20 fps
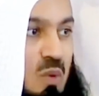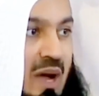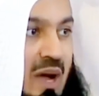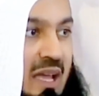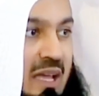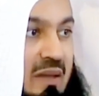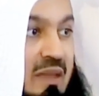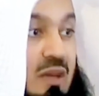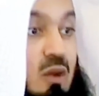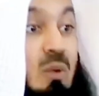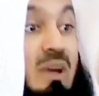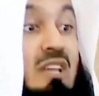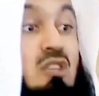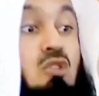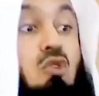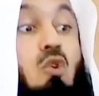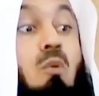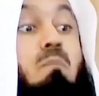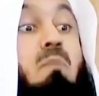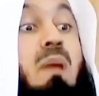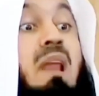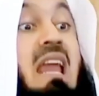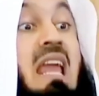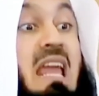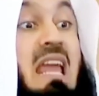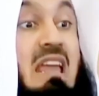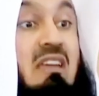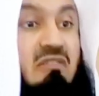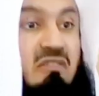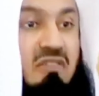why we do
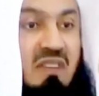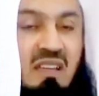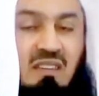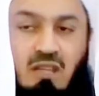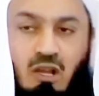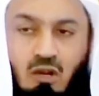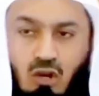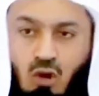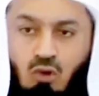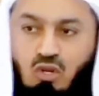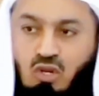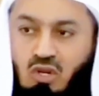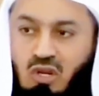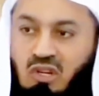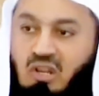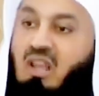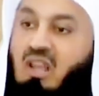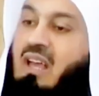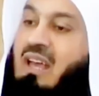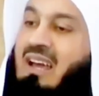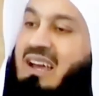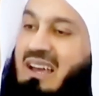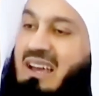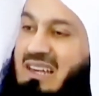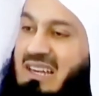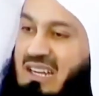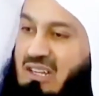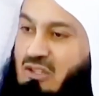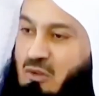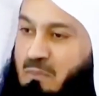believe in the notion
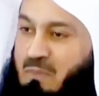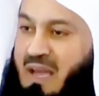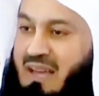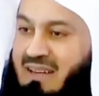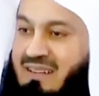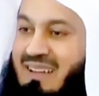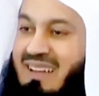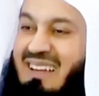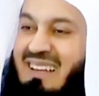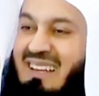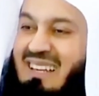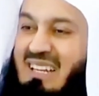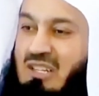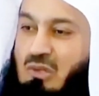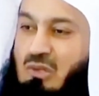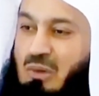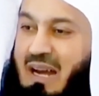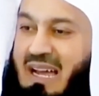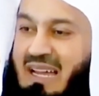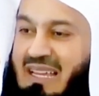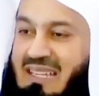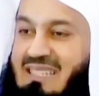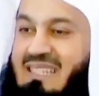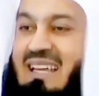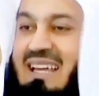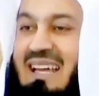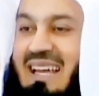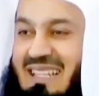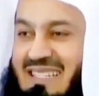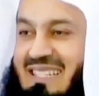early to bed, early to
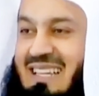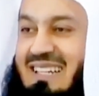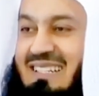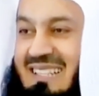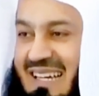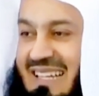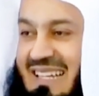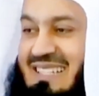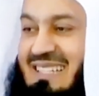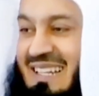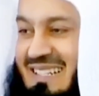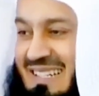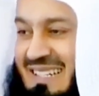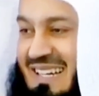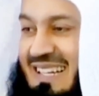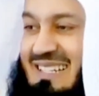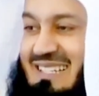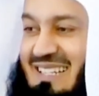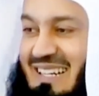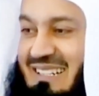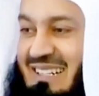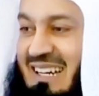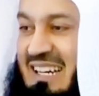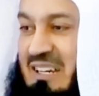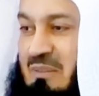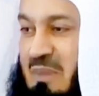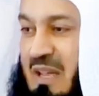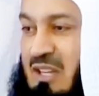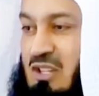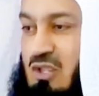rise, etc., etc., etc.
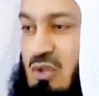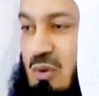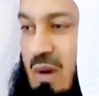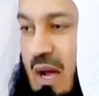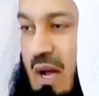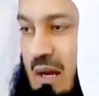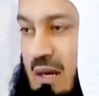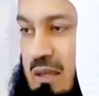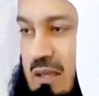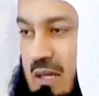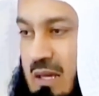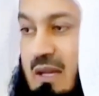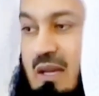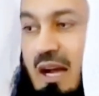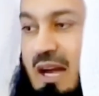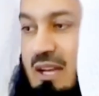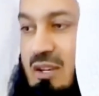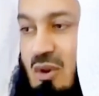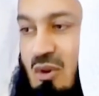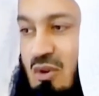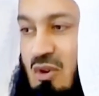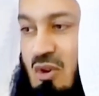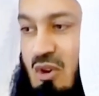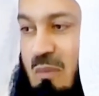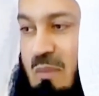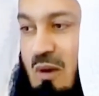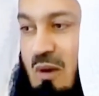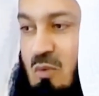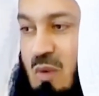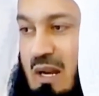It makes you healthy. I don't know
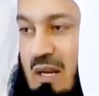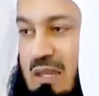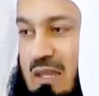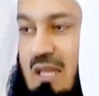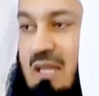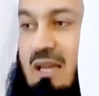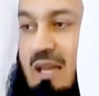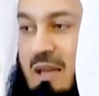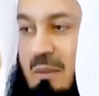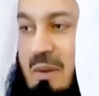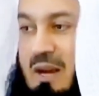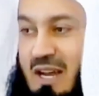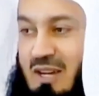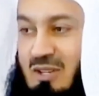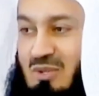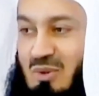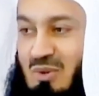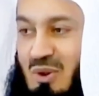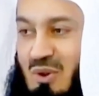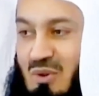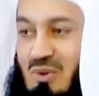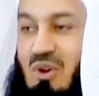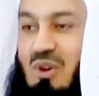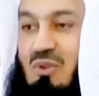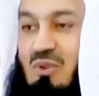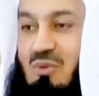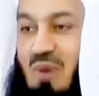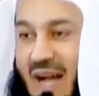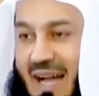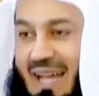about wealthy, but I do know
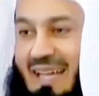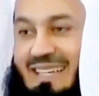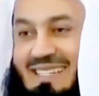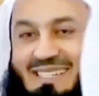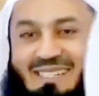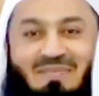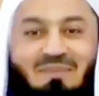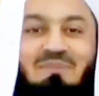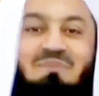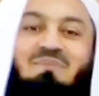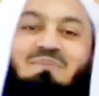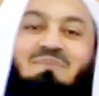wise.